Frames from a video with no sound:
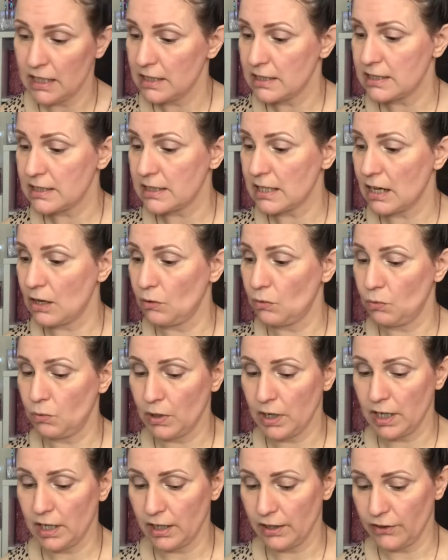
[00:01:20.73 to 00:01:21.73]
So
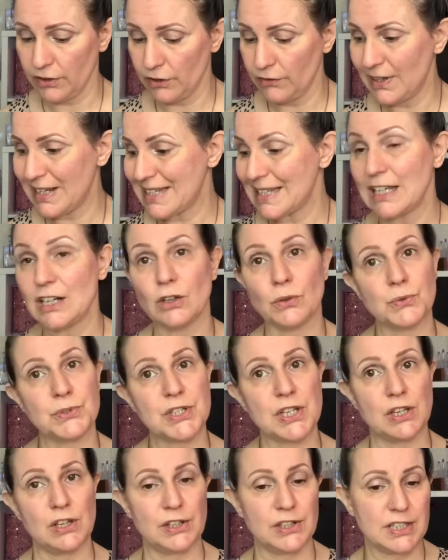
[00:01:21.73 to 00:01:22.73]
there is an
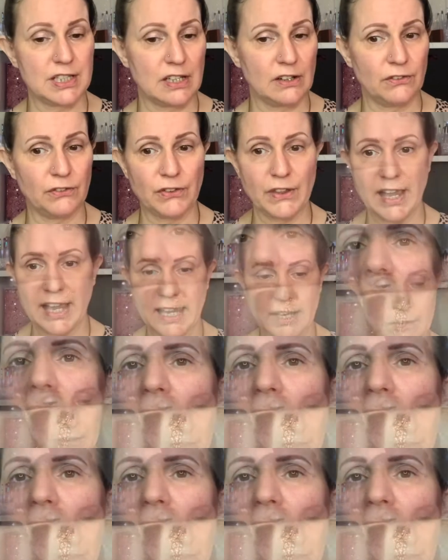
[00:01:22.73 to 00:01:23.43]
alternative there.